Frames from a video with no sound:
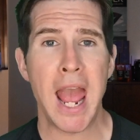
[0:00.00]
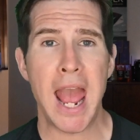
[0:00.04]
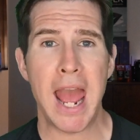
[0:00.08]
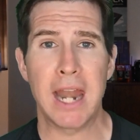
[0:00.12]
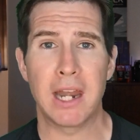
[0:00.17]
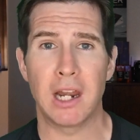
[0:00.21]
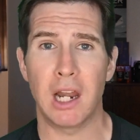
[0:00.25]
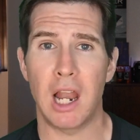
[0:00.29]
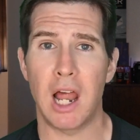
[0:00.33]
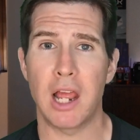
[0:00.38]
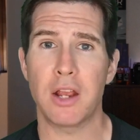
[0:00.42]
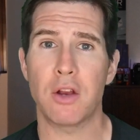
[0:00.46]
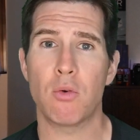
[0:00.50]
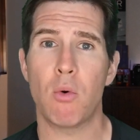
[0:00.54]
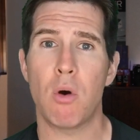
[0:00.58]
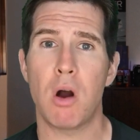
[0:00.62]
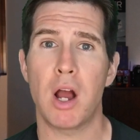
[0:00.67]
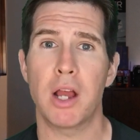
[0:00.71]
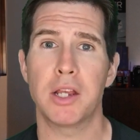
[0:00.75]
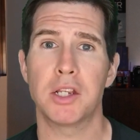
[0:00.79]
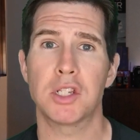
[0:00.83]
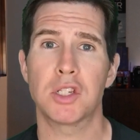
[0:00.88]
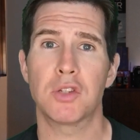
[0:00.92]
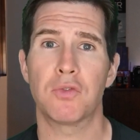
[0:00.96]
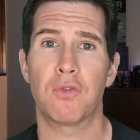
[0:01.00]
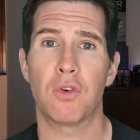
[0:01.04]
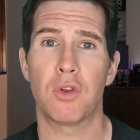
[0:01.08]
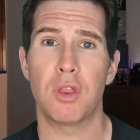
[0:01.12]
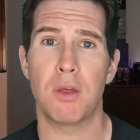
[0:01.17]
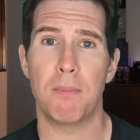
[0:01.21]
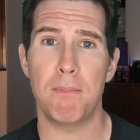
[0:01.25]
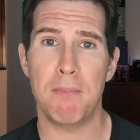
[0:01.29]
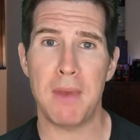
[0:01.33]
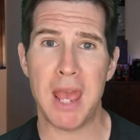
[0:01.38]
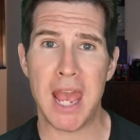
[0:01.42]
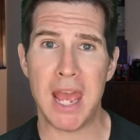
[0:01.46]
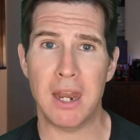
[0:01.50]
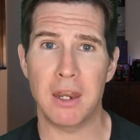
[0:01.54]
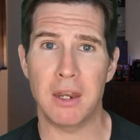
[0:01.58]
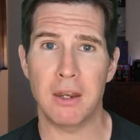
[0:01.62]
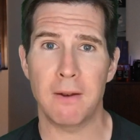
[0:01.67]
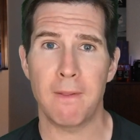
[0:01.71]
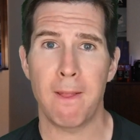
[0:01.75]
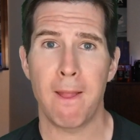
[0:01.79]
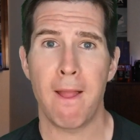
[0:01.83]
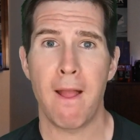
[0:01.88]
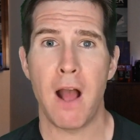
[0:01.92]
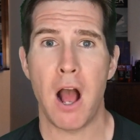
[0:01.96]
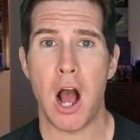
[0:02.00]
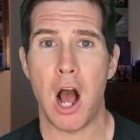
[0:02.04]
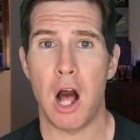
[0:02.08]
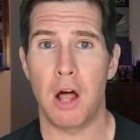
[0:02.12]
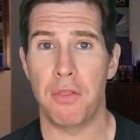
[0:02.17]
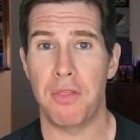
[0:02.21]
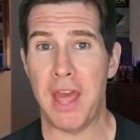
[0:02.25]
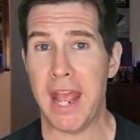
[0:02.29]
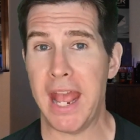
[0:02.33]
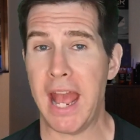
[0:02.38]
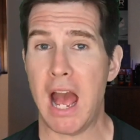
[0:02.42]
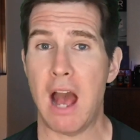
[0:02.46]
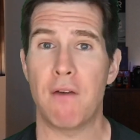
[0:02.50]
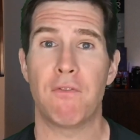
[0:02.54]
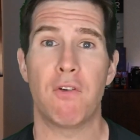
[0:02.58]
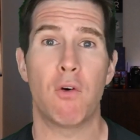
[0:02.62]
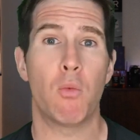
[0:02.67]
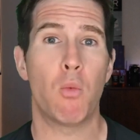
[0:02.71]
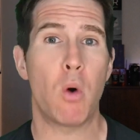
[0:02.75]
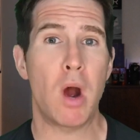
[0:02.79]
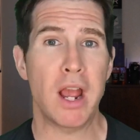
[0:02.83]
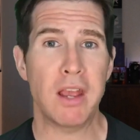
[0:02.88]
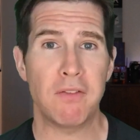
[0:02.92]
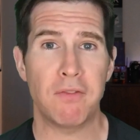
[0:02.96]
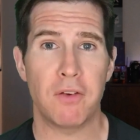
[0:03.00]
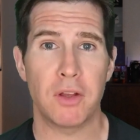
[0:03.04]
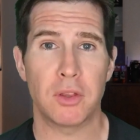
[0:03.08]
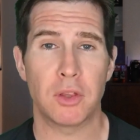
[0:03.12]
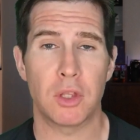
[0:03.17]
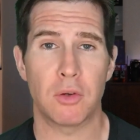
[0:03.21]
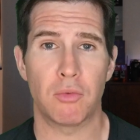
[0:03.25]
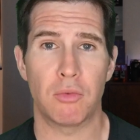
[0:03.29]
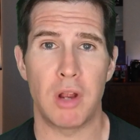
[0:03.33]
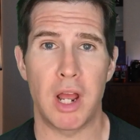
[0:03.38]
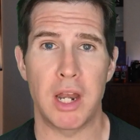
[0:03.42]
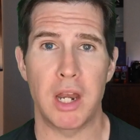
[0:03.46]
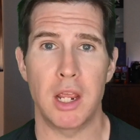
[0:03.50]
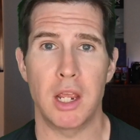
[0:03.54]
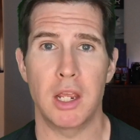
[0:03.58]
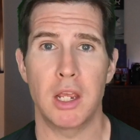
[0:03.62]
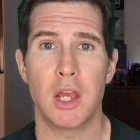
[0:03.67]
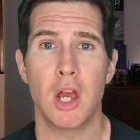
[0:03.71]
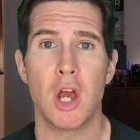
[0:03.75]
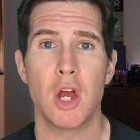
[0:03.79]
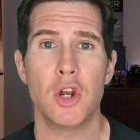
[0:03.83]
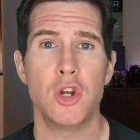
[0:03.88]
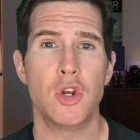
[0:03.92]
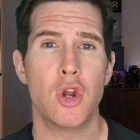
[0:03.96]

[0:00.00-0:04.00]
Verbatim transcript: And likewise for the men, uh, they have a wife at the ready.